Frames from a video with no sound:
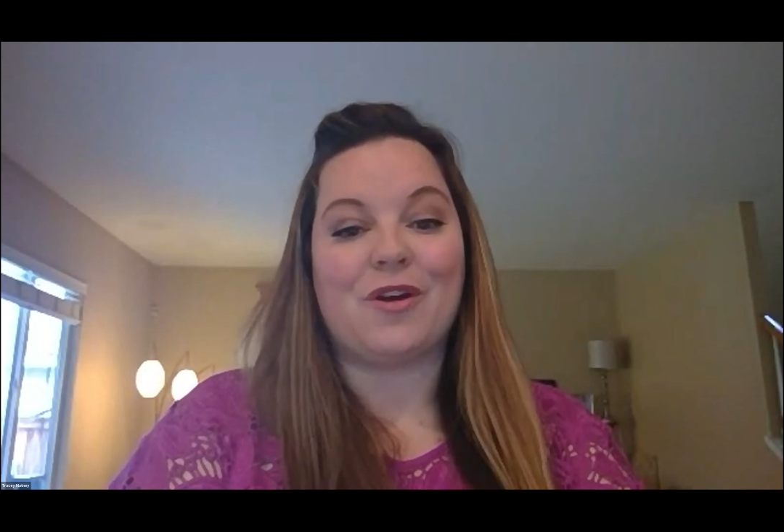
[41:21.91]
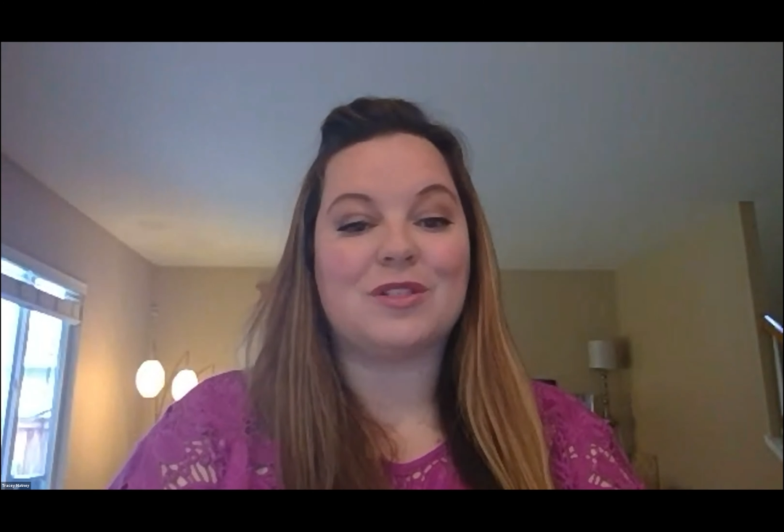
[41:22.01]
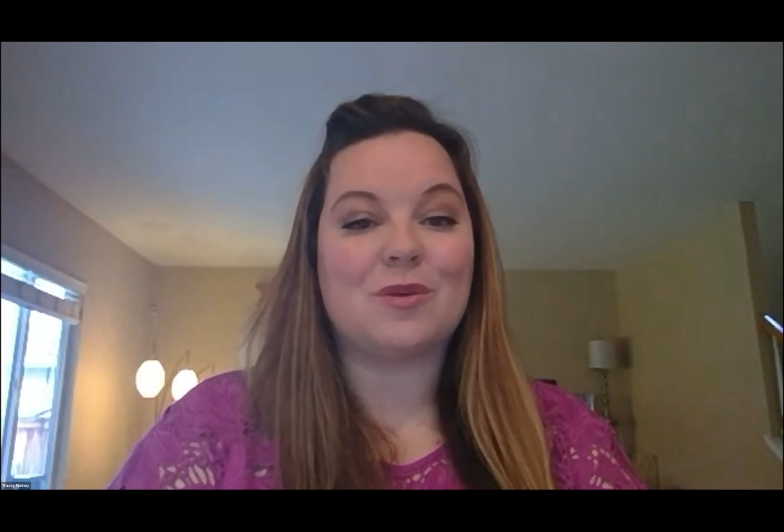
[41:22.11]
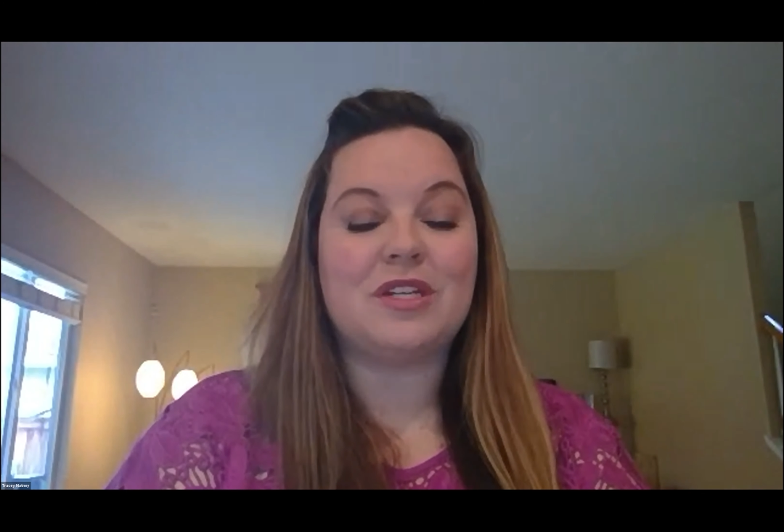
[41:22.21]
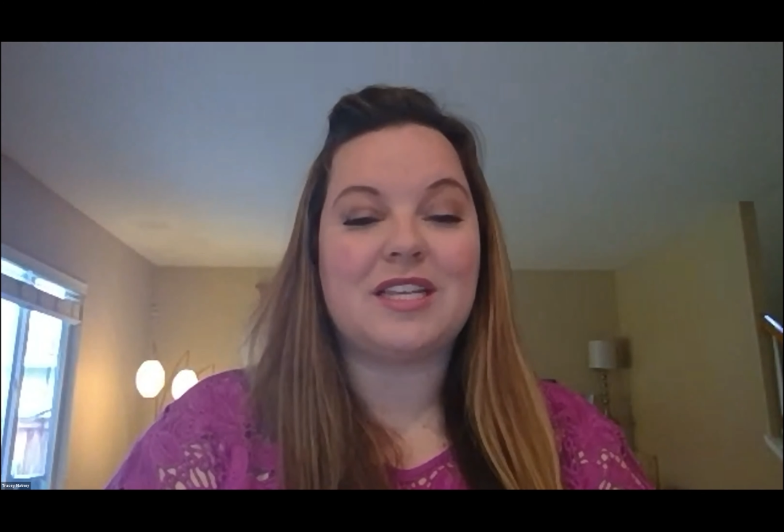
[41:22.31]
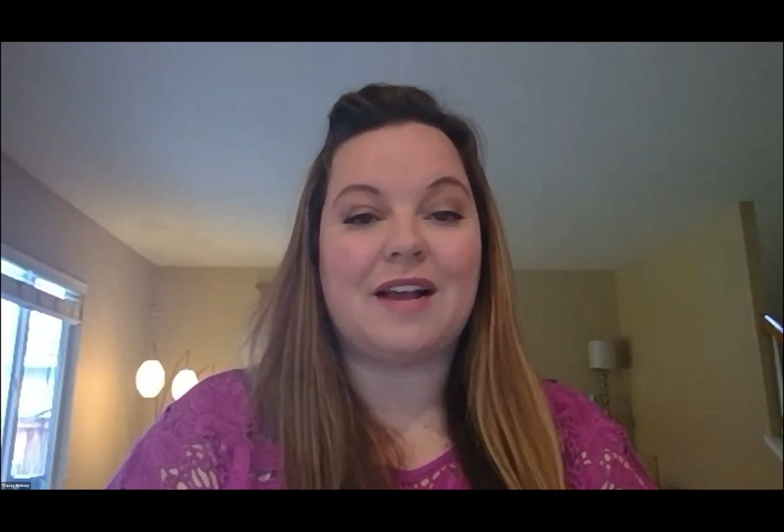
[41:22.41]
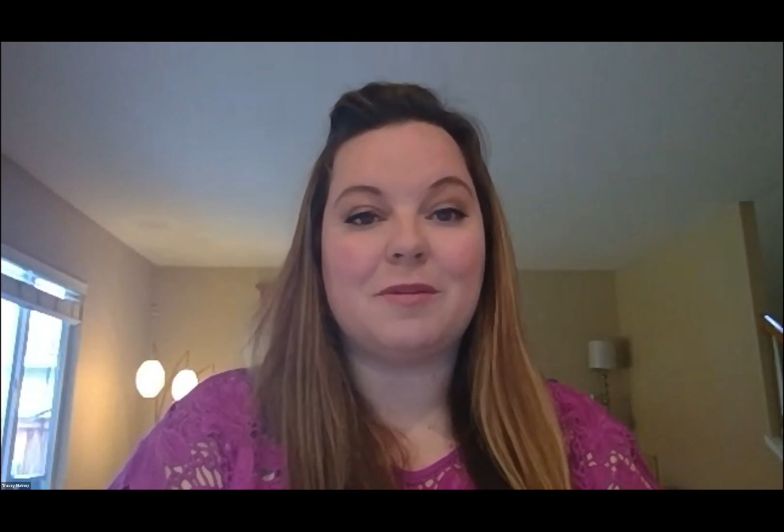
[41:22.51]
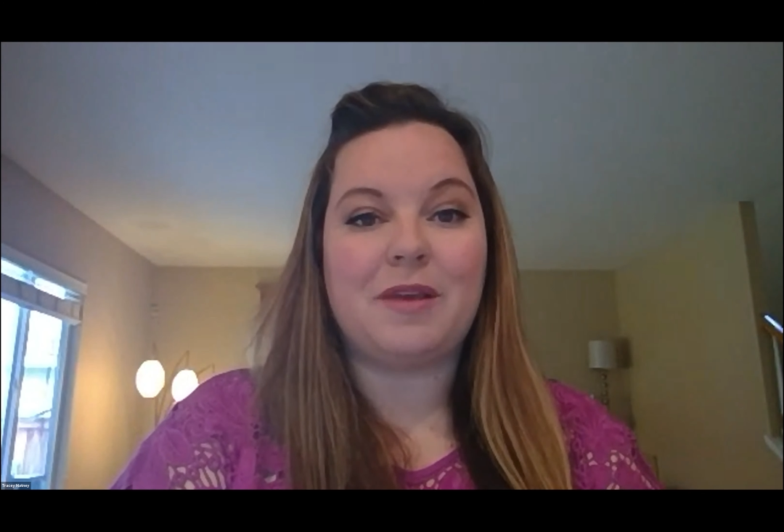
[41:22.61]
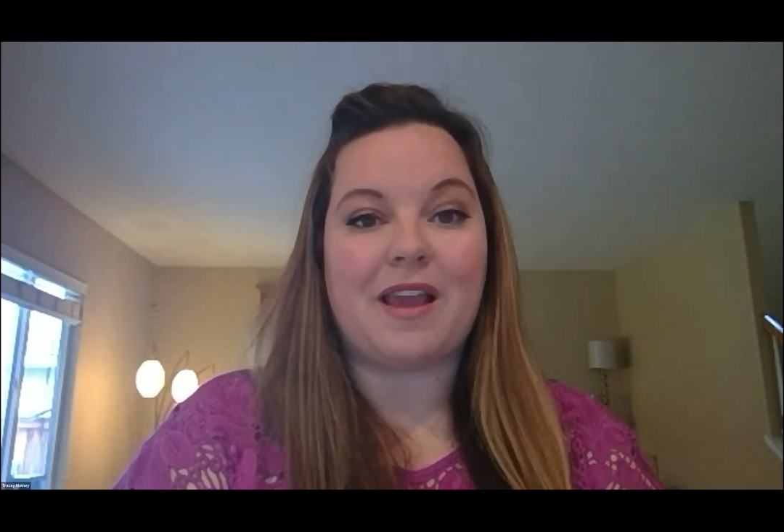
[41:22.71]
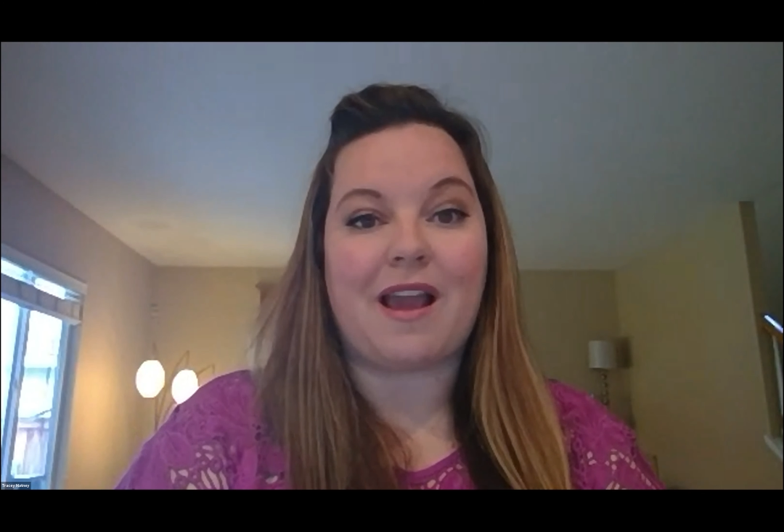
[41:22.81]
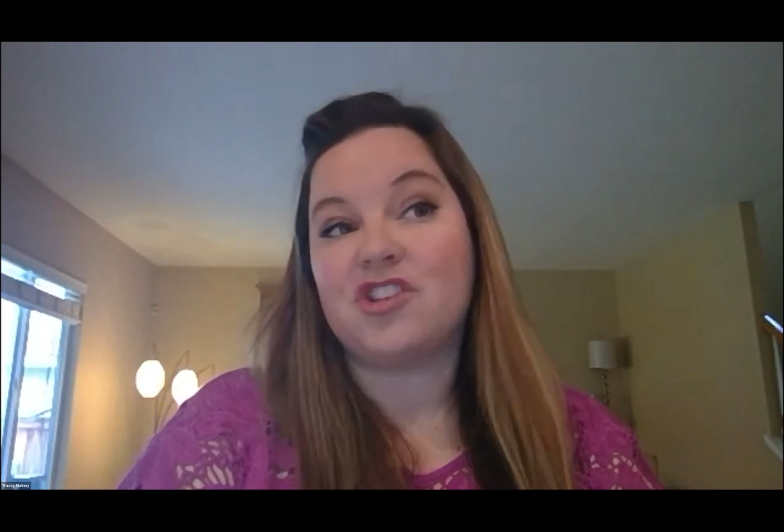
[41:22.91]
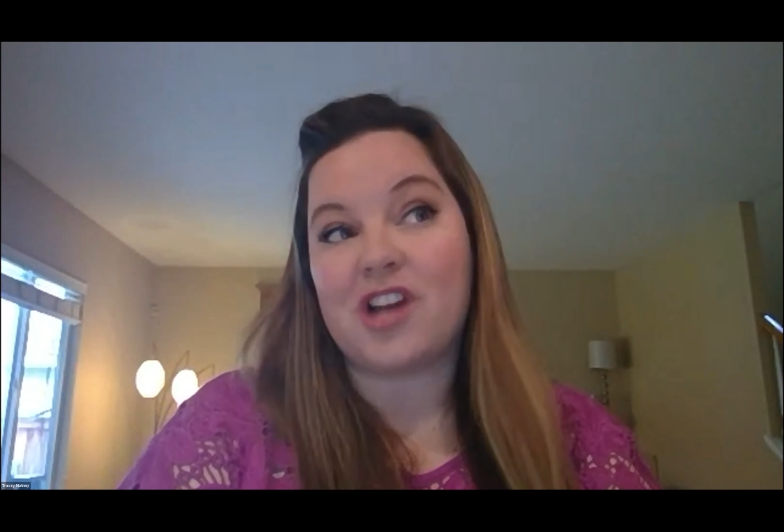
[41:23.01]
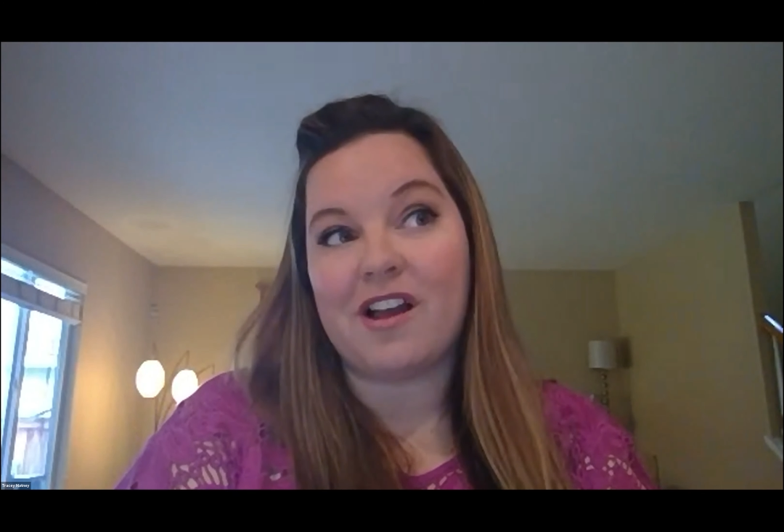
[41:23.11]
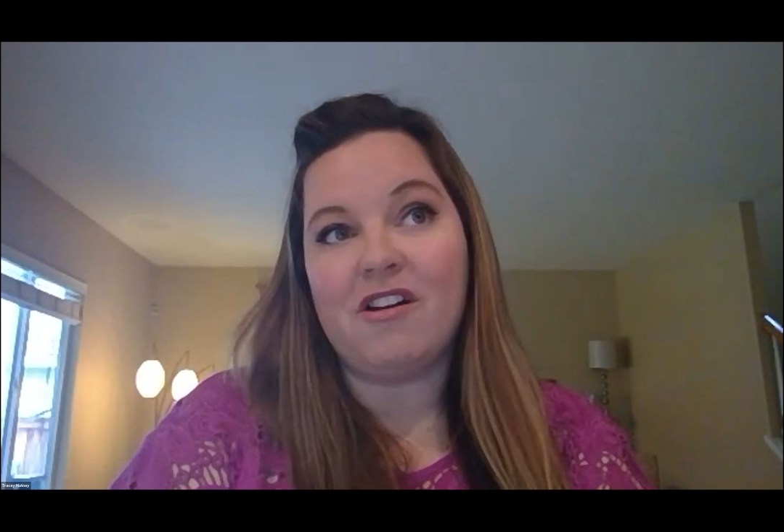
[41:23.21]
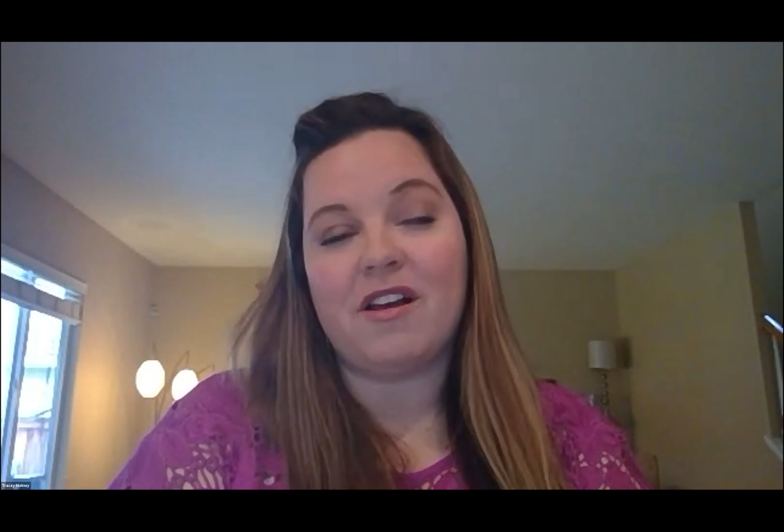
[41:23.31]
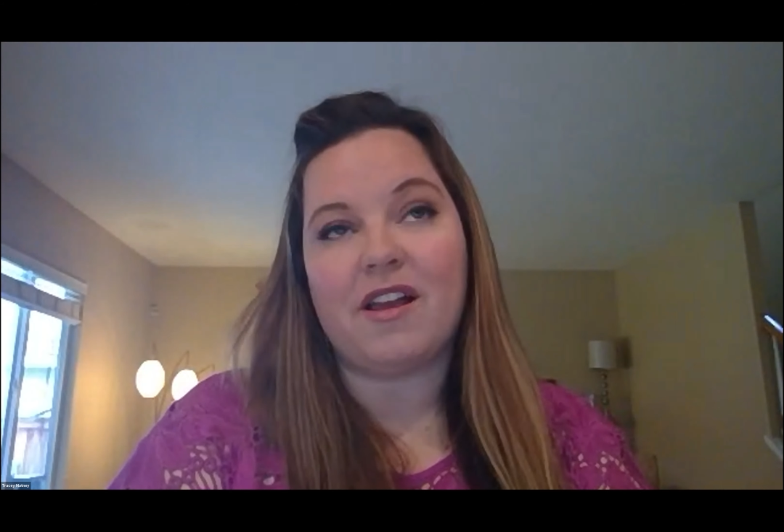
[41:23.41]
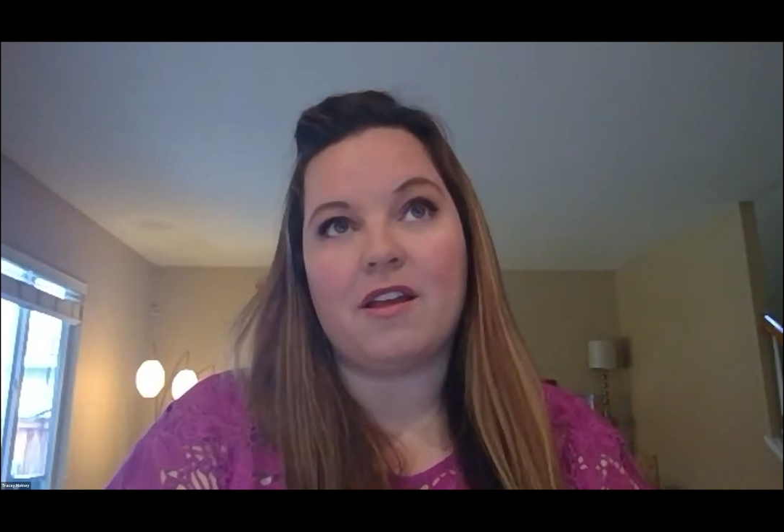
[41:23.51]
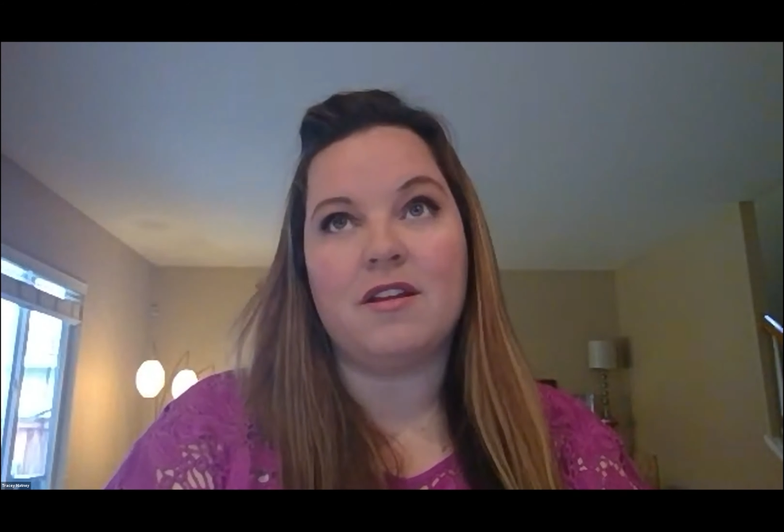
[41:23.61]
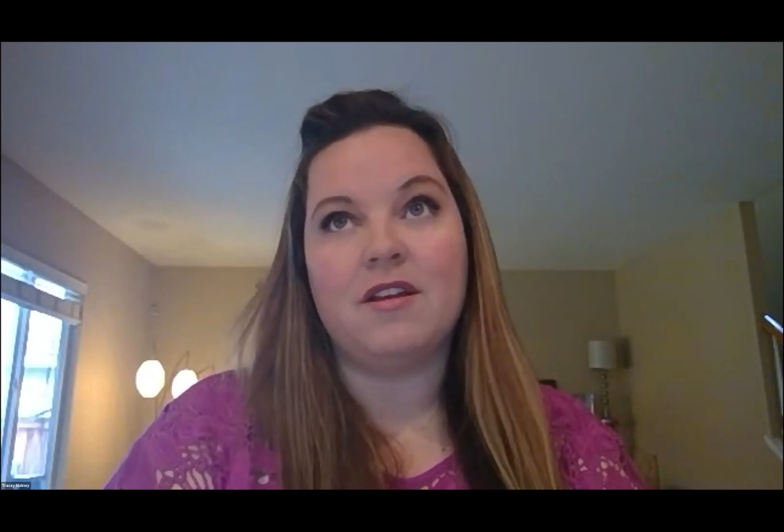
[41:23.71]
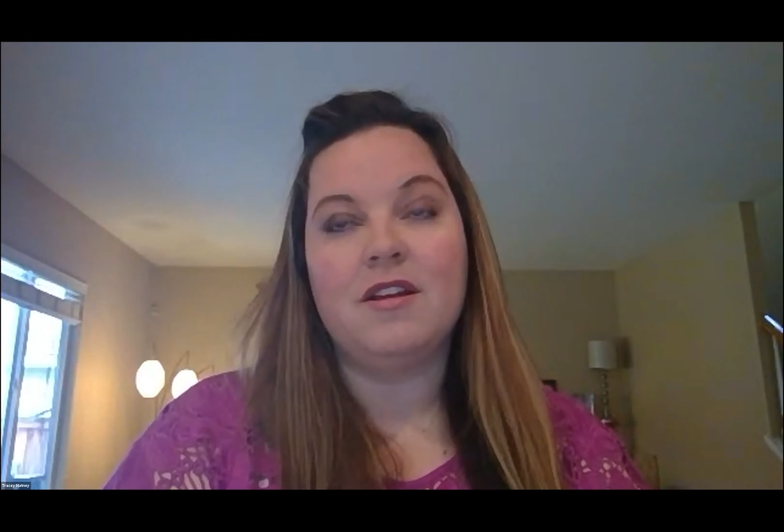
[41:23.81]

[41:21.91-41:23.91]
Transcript: So we just have to be agile and